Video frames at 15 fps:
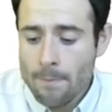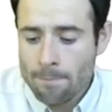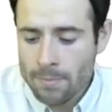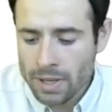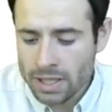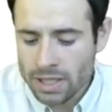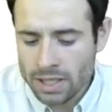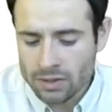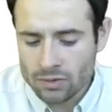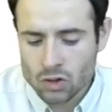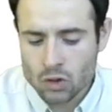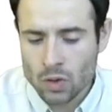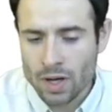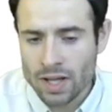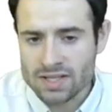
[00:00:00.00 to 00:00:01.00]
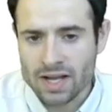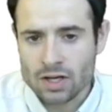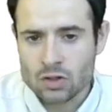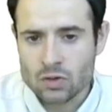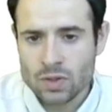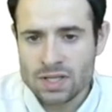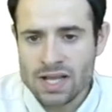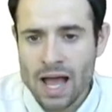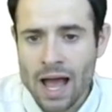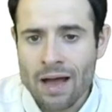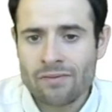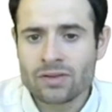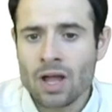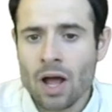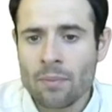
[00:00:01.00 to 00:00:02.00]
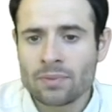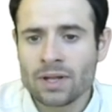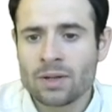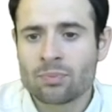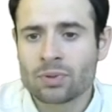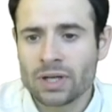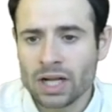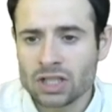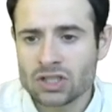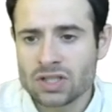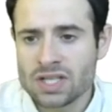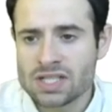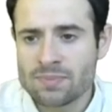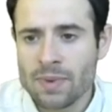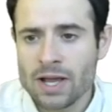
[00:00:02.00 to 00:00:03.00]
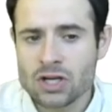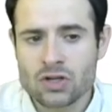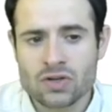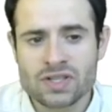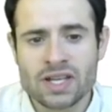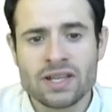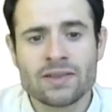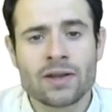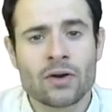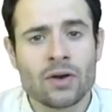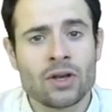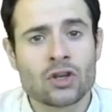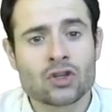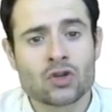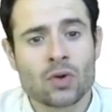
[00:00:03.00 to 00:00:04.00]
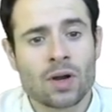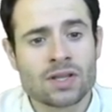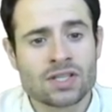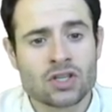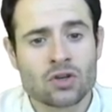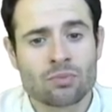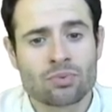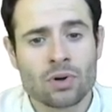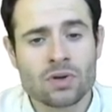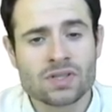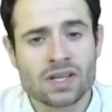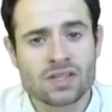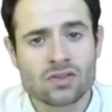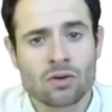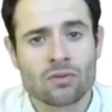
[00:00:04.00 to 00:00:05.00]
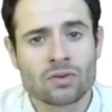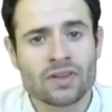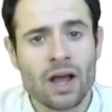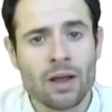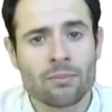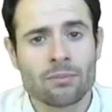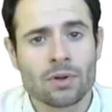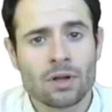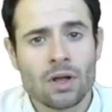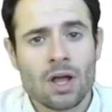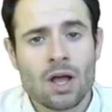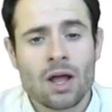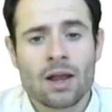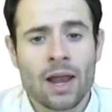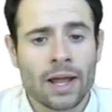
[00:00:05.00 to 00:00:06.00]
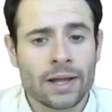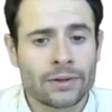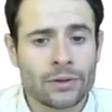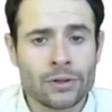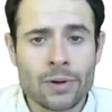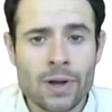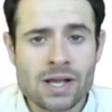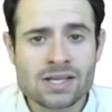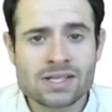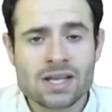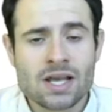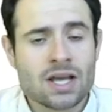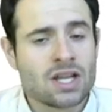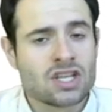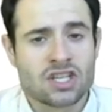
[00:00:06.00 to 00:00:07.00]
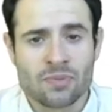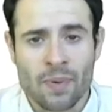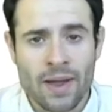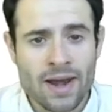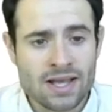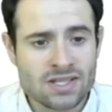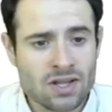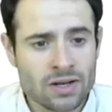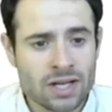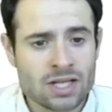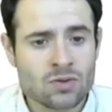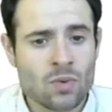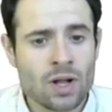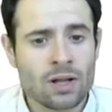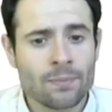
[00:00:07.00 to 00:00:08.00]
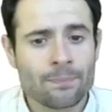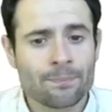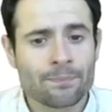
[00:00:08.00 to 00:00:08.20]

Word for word: Many industrialized countries have adopted protectionist measures in their industrialization process over time, like the US, Japan has done it as well.